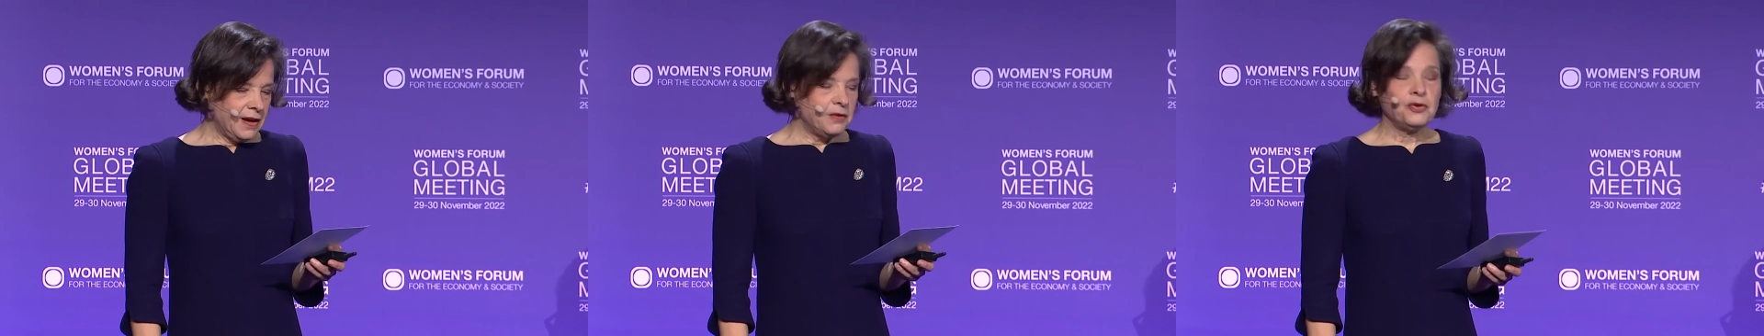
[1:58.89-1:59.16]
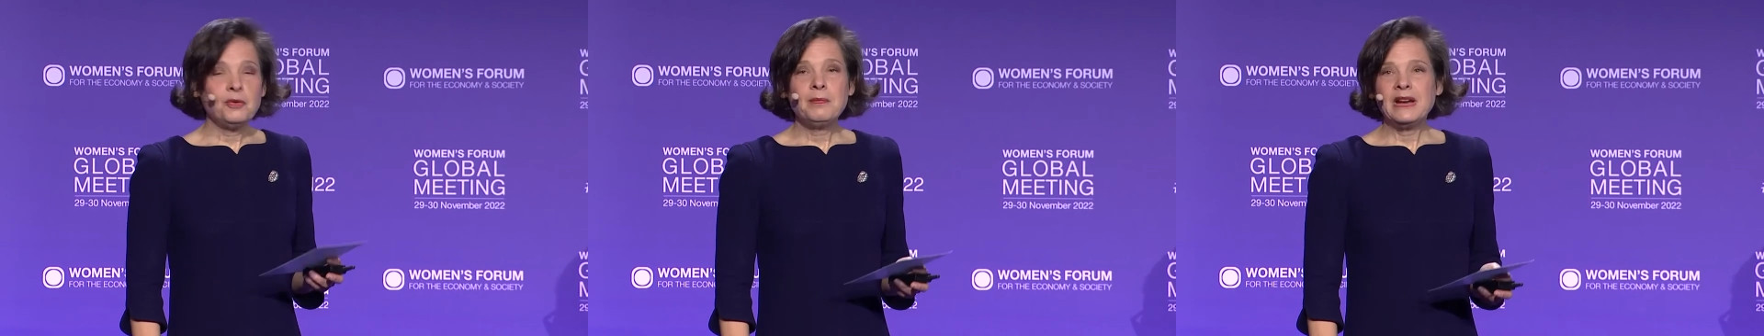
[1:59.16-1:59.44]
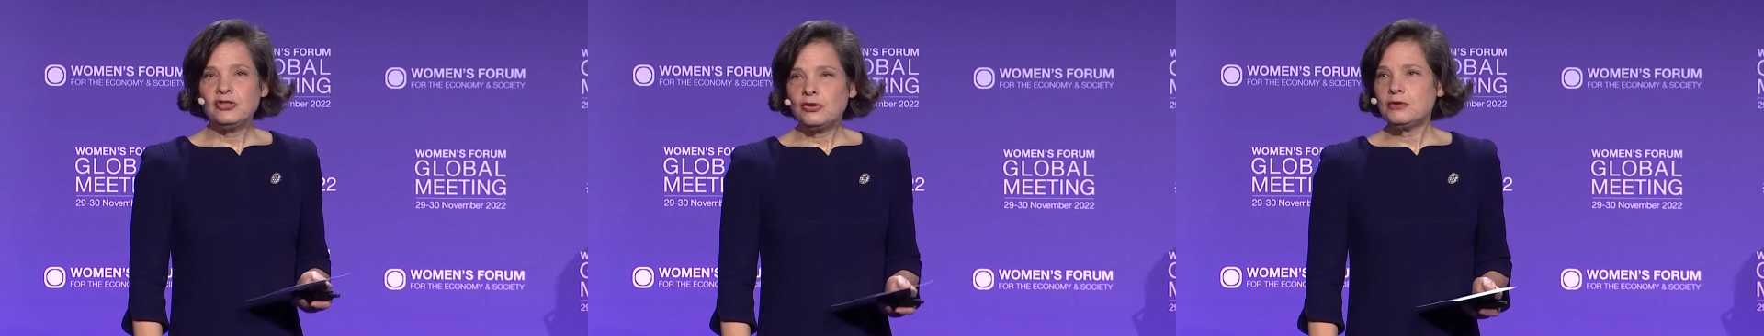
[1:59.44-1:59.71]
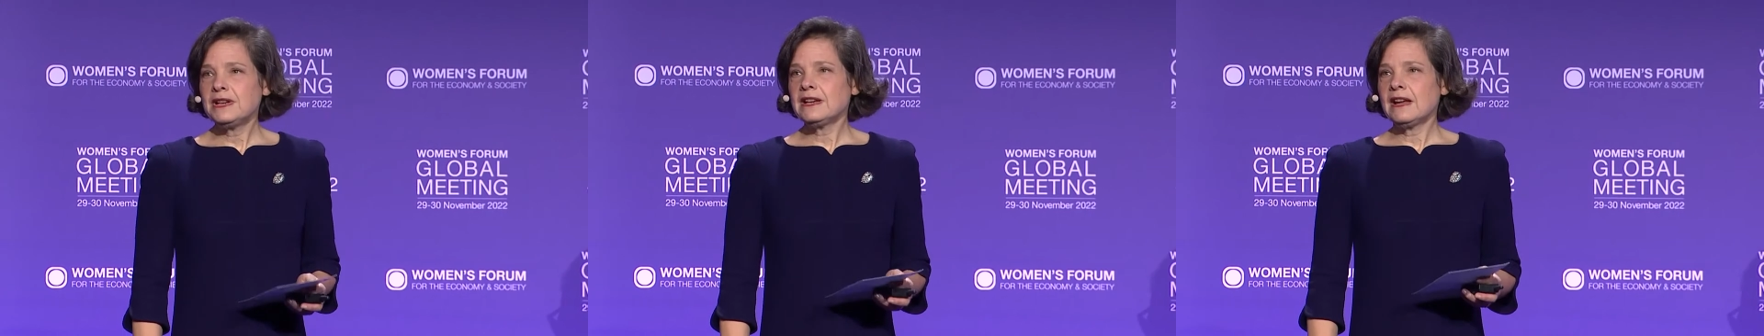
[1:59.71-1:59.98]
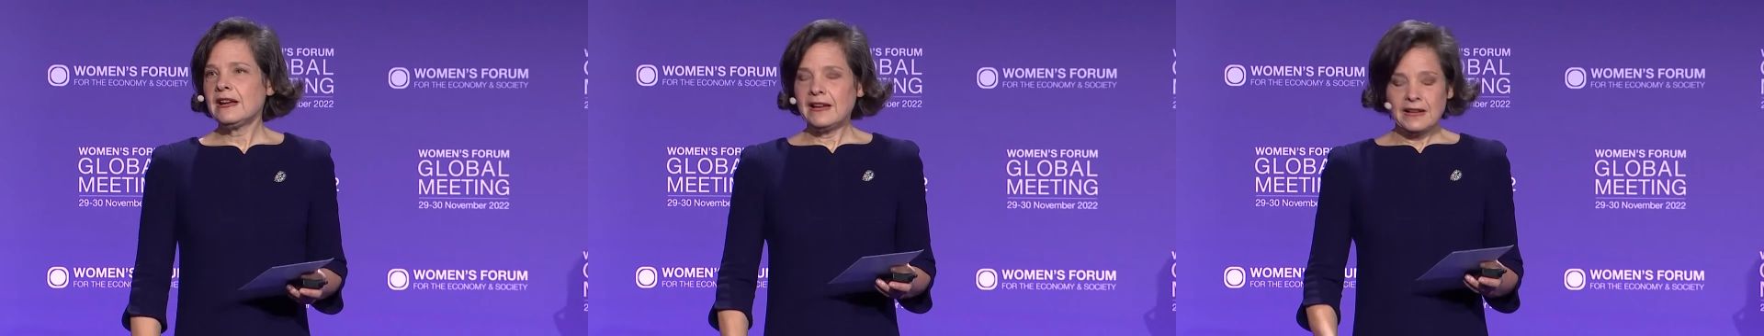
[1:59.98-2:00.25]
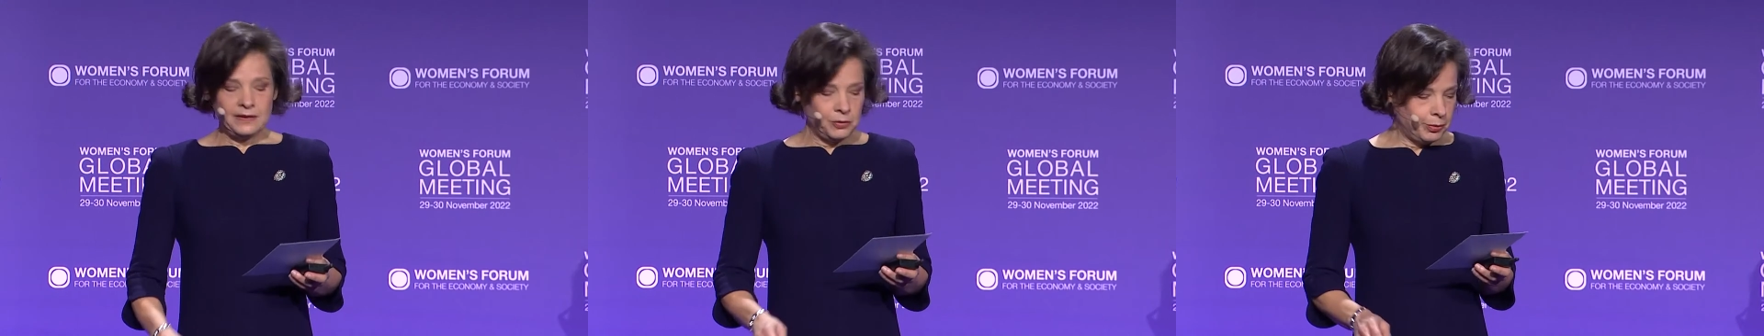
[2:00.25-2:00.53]
for measuring
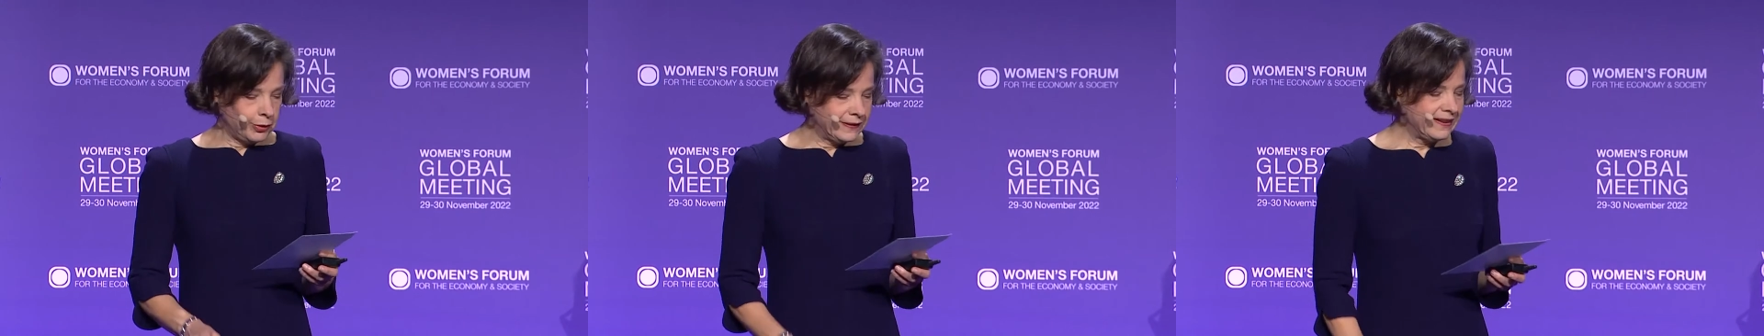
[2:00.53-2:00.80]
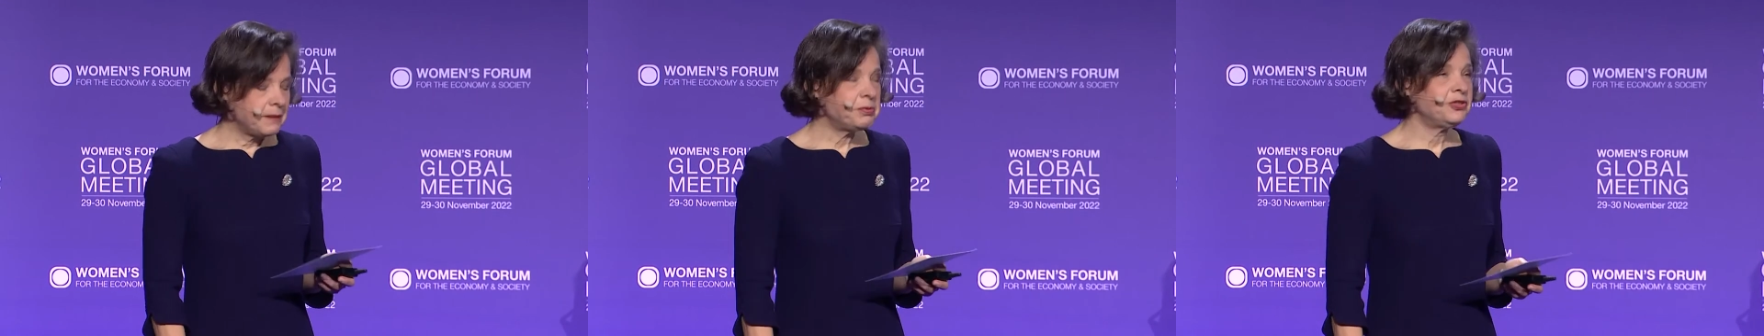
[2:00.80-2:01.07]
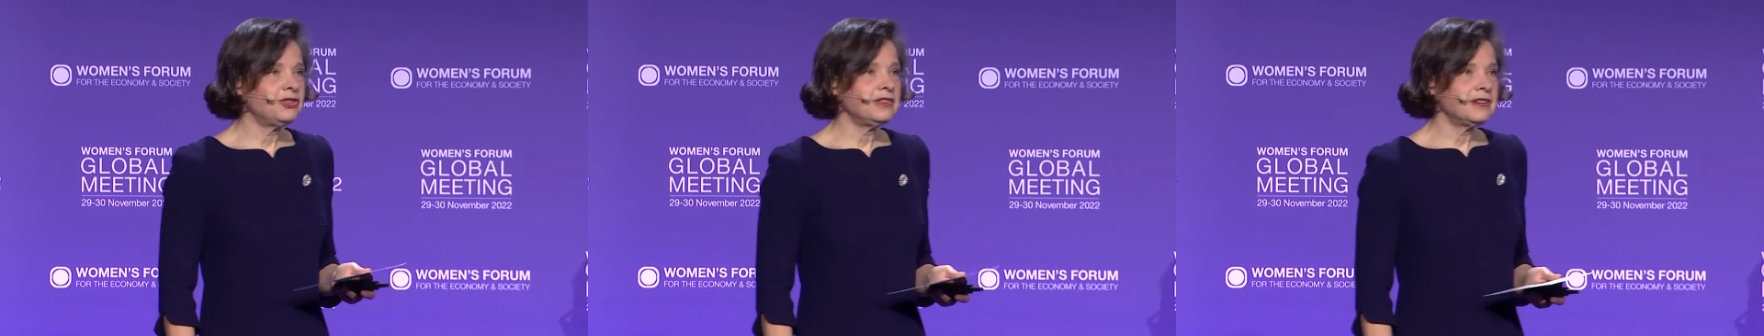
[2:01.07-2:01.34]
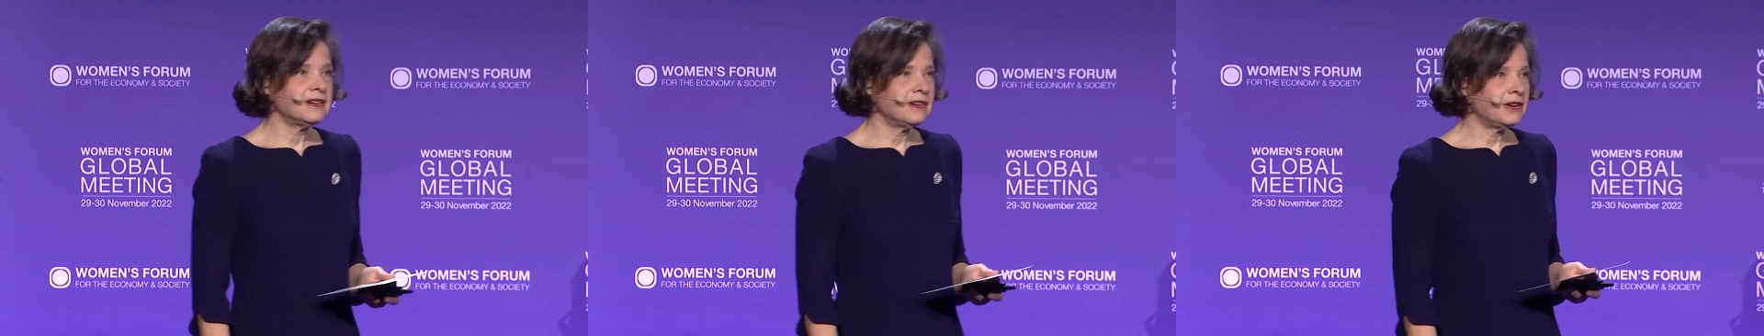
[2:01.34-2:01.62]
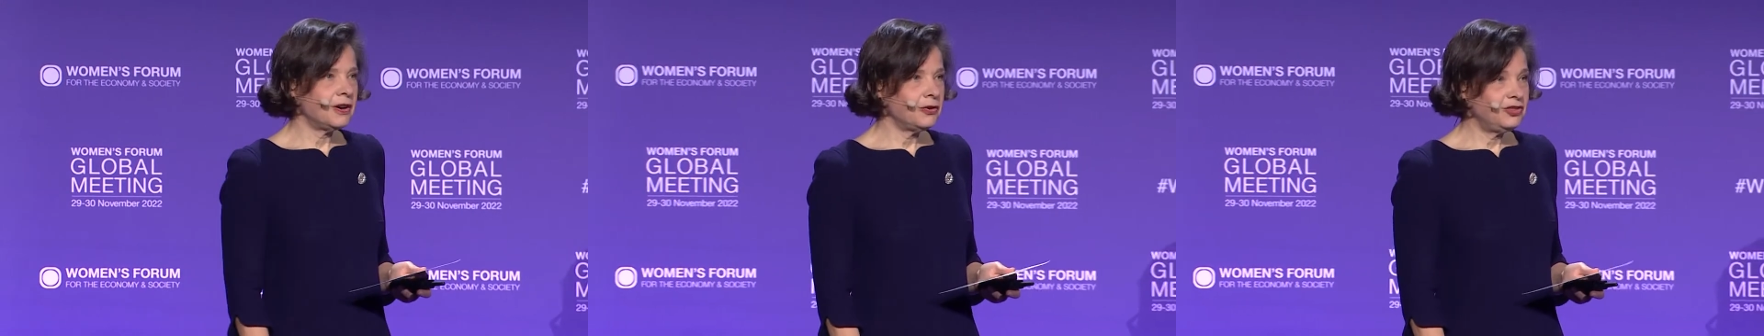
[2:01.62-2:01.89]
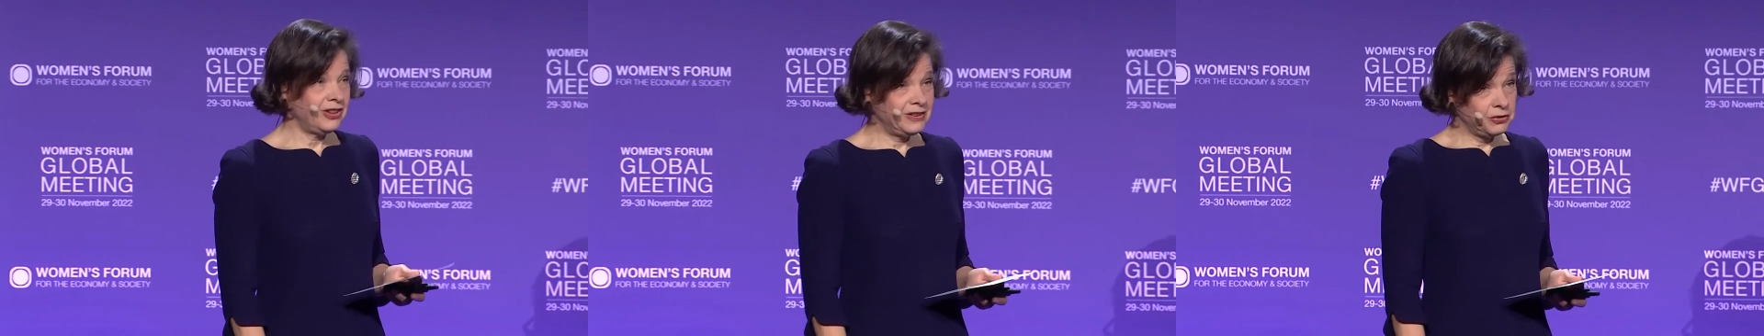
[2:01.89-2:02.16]
the perception of
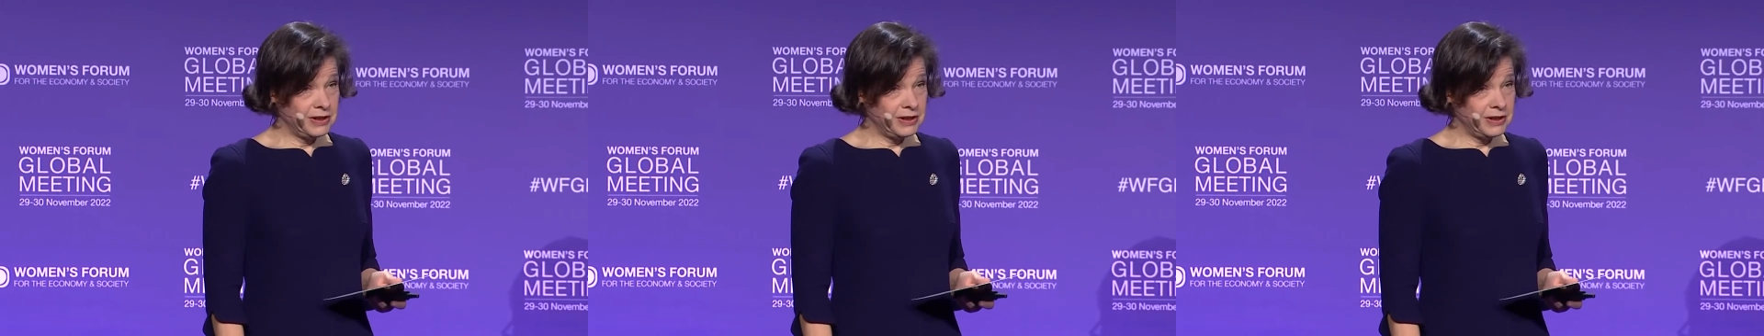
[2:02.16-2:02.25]
gender